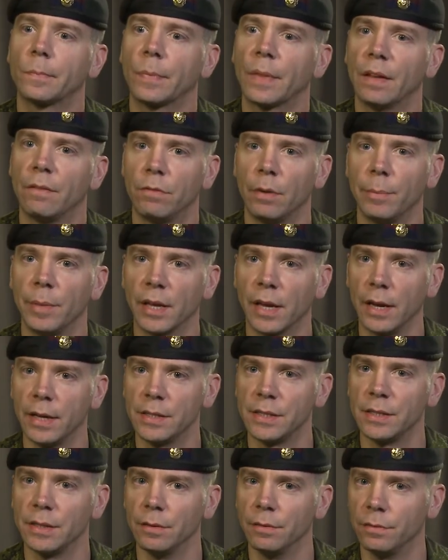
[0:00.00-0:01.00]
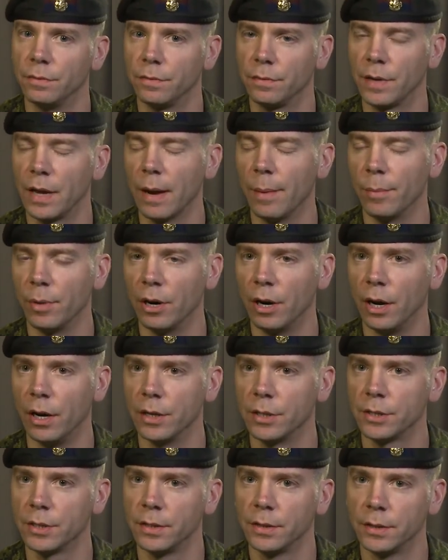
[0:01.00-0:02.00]
the gates of Camp
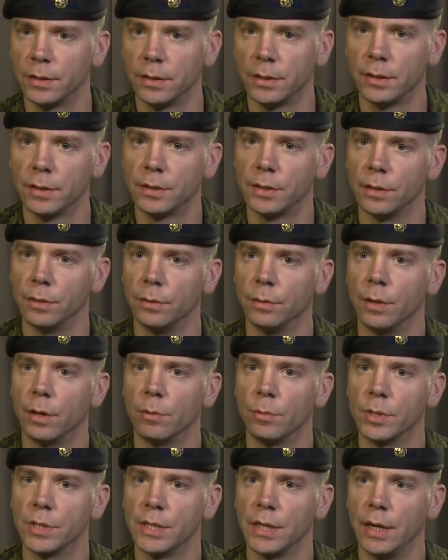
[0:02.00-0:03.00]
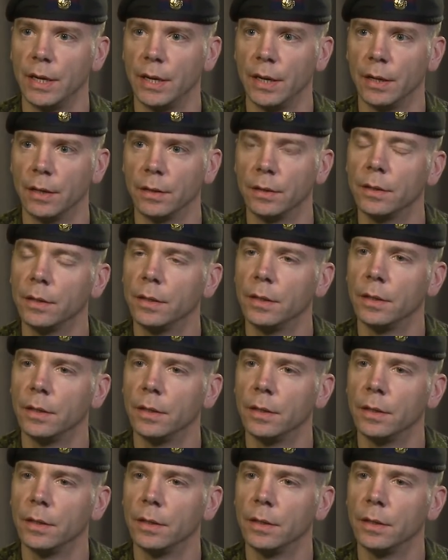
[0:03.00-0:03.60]
Mirage. So there was a